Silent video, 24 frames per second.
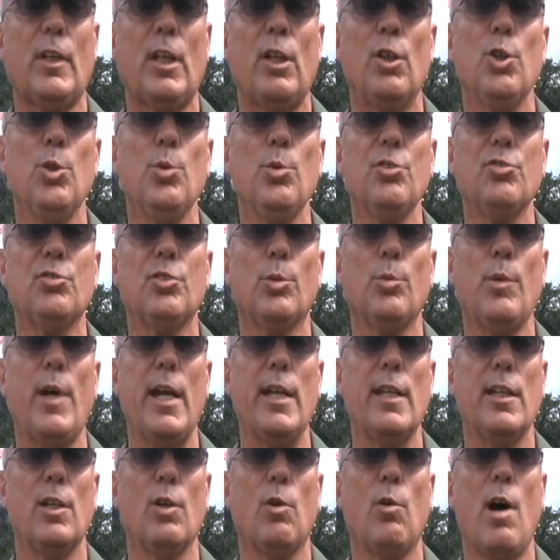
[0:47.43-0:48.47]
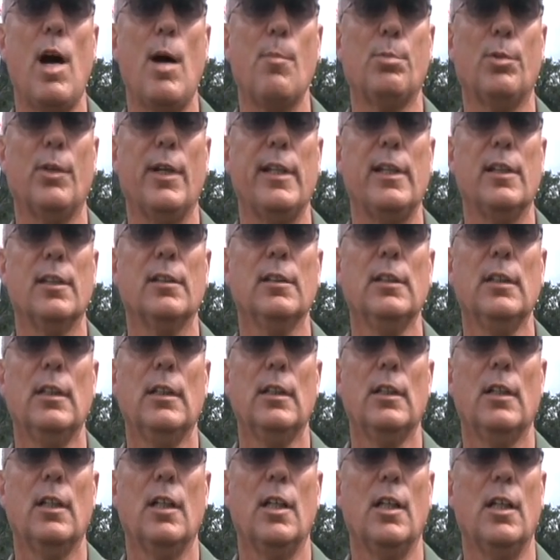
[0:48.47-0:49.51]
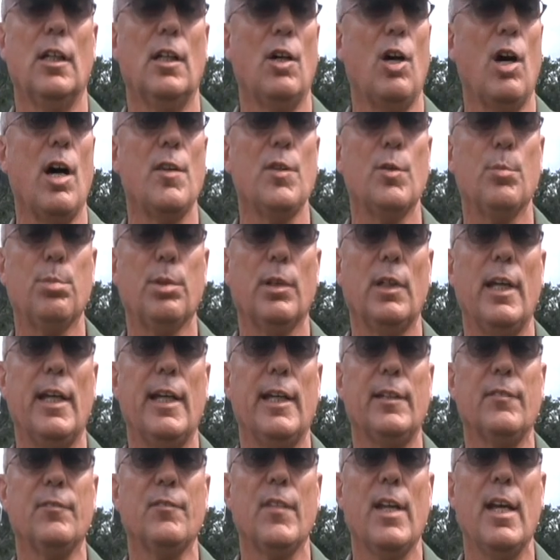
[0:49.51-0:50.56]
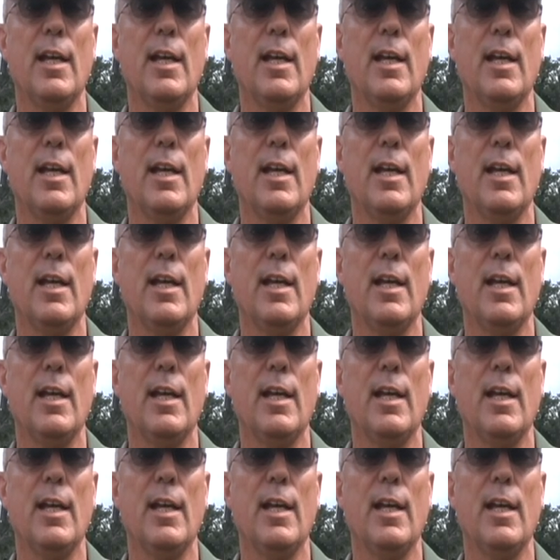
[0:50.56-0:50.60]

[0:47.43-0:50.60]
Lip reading: who was the radio operator on the plane.